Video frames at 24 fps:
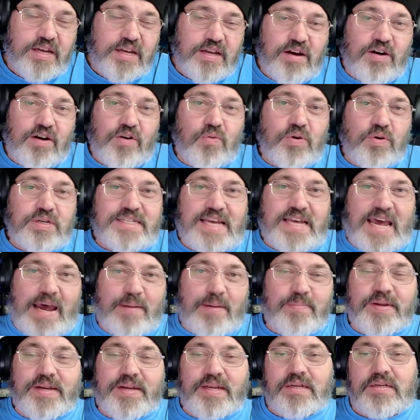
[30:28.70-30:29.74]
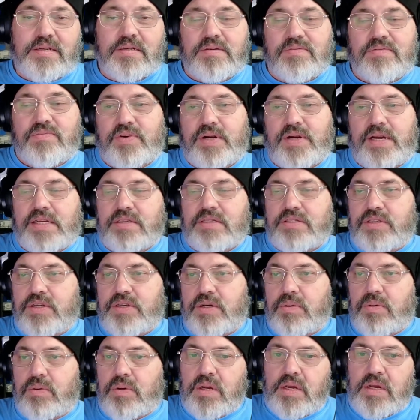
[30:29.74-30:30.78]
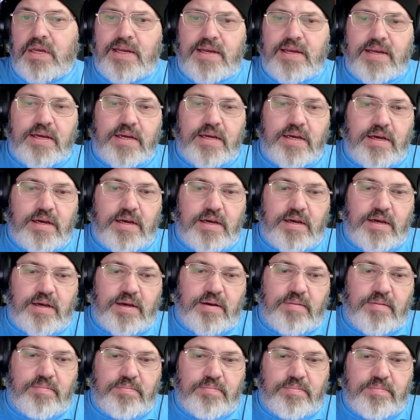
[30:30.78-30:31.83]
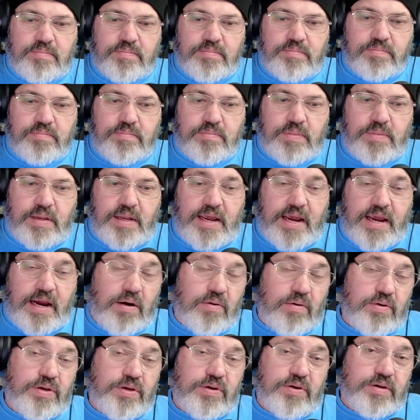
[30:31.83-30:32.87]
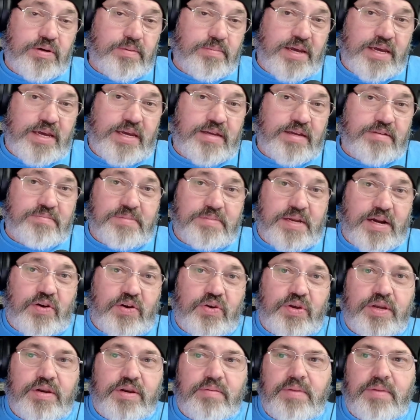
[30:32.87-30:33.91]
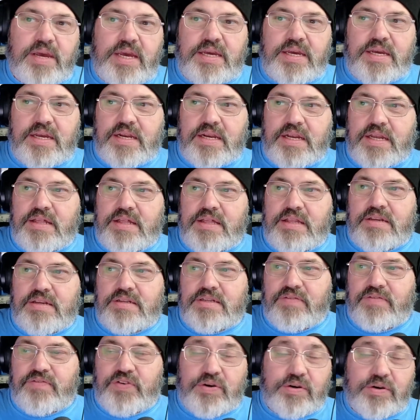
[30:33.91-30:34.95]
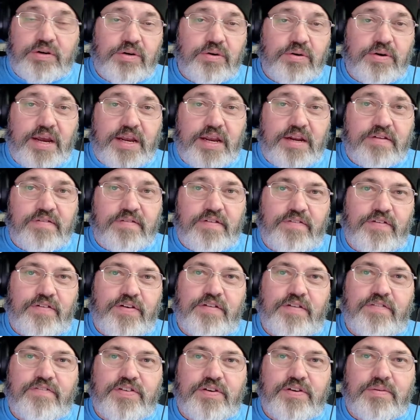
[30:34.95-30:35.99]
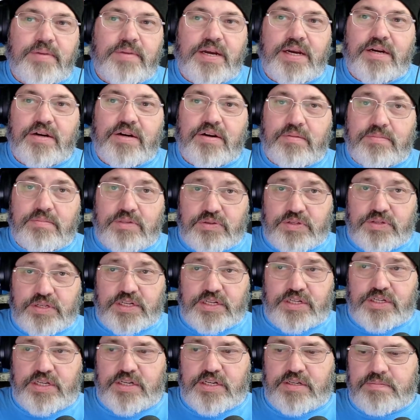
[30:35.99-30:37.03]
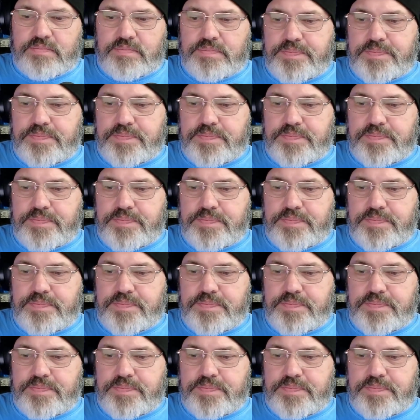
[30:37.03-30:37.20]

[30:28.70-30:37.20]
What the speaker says: on what's happening. Right. So, how are you going to make it? How are you going to make it in this? If you're a creative, if you're a filmmaker, a musician,